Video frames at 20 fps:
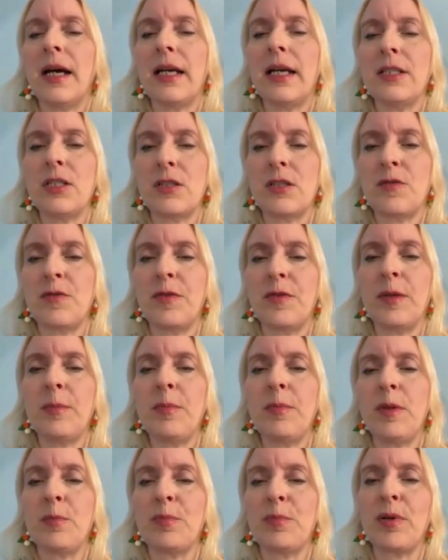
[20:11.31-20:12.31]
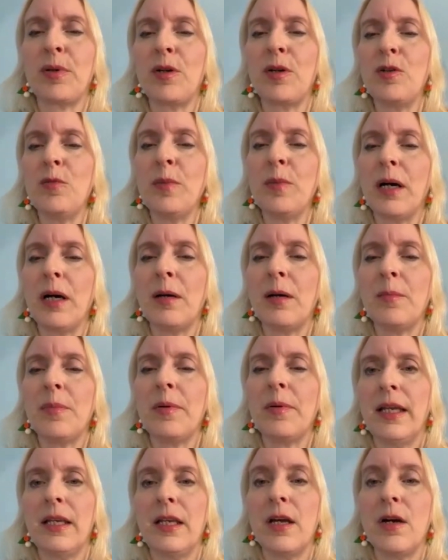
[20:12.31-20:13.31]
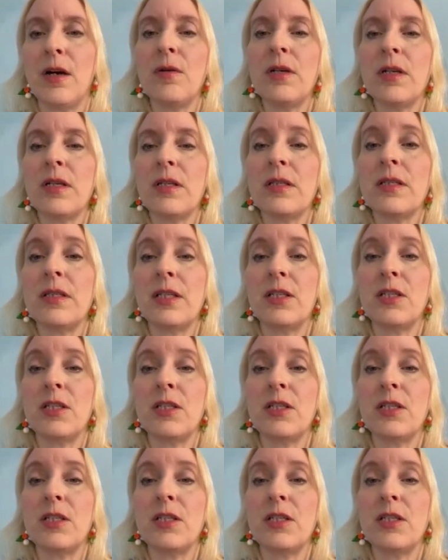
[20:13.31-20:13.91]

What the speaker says: I just flipped the probe up and noticed